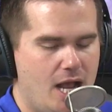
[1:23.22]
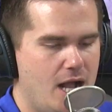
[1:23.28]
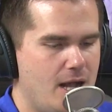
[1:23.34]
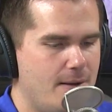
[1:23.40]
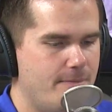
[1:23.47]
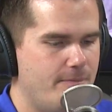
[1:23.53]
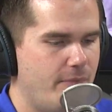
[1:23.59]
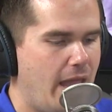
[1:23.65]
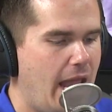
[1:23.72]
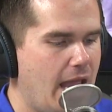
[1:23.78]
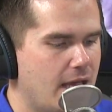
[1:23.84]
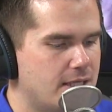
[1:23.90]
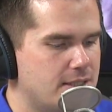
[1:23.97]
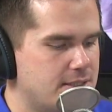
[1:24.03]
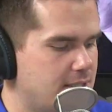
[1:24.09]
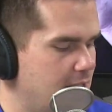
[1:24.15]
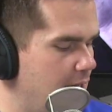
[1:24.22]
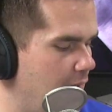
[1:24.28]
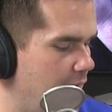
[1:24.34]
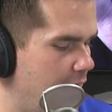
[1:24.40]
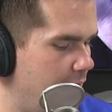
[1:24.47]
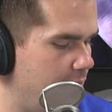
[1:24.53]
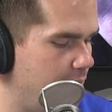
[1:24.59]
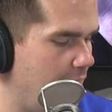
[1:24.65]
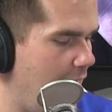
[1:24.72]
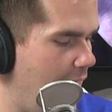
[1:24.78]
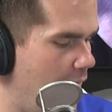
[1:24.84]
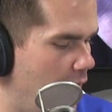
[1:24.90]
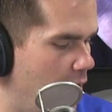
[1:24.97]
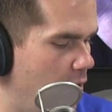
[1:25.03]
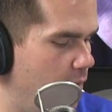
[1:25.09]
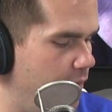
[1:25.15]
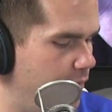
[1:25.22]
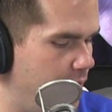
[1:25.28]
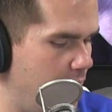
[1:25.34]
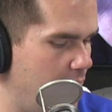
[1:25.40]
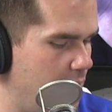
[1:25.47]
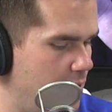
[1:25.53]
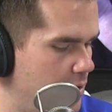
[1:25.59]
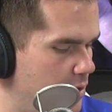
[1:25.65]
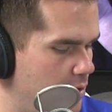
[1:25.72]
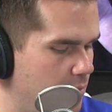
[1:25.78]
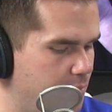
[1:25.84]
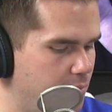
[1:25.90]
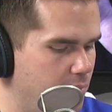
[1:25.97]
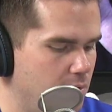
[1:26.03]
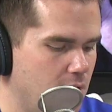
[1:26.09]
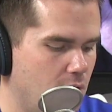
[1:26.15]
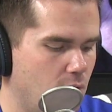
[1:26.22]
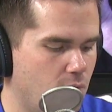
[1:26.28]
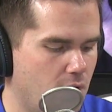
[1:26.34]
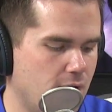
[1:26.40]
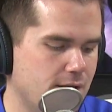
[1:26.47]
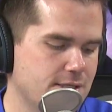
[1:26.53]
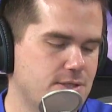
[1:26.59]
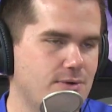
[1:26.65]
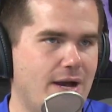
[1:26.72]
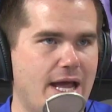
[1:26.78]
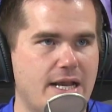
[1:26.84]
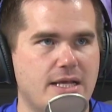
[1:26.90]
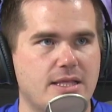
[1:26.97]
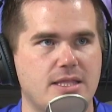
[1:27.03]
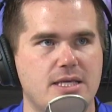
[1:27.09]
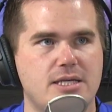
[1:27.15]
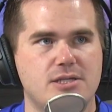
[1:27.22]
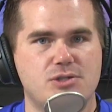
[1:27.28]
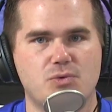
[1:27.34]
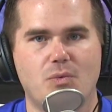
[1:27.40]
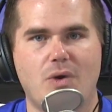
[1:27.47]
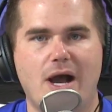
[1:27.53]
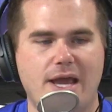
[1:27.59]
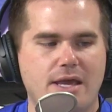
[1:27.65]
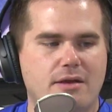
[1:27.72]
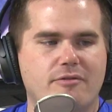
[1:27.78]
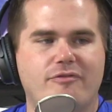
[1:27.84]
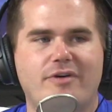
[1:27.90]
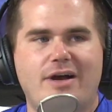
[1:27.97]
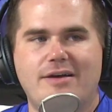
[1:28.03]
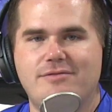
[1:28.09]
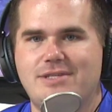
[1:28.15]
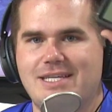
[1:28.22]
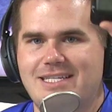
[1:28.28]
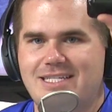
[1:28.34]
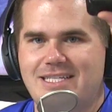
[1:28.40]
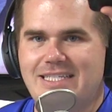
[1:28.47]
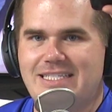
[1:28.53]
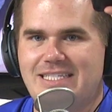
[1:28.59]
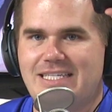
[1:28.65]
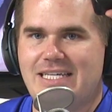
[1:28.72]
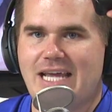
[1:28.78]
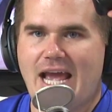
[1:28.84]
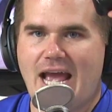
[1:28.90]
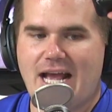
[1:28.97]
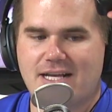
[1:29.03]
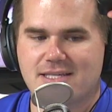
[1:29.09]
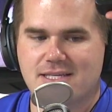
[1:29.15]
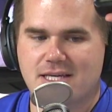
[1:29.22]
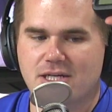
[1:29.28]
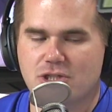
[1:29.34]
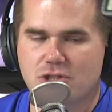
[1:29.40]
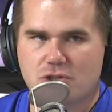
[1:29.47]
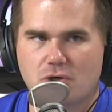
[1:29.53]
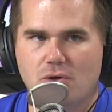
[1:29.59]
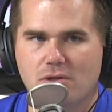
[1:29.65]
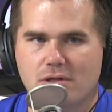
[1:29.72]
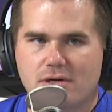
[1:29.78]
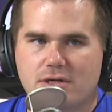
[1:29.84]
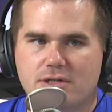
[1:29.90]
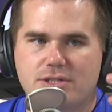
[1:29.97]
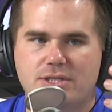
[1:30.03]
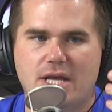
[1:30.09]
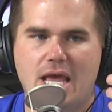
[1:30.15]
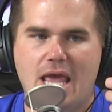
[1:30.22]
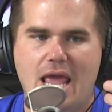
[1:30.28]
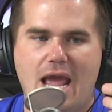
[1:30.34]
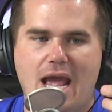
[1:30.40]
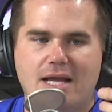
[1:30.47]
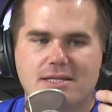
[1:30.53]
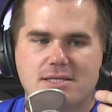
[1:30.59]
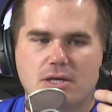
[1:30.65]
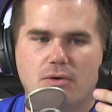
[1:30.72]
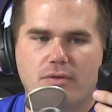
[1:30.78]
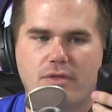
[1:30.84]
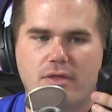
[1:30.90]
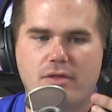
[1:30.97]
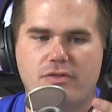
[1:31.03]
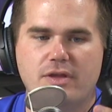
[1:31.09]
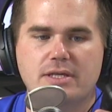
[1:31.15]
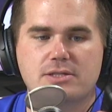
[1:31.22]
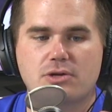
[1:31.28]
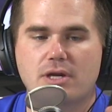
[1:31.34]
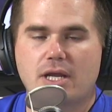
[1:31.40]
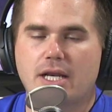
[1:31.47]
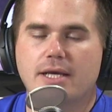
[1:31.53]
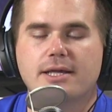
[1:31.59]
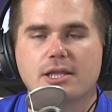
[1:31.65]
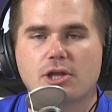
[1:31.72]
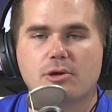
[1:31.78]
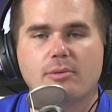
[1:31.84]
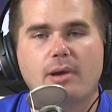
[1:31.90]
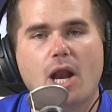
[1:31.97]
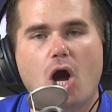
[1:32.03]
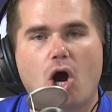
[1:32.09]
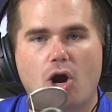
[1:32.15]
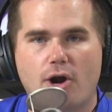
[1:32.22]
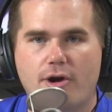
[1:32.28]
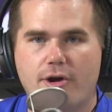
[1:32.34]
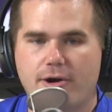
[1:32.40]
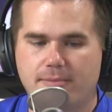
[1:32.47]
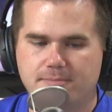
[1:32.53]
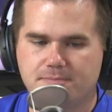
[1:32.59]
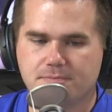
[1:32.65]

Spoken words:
And now that we're also adding these YN-560TX controllers, and so things are getting a little bit harder.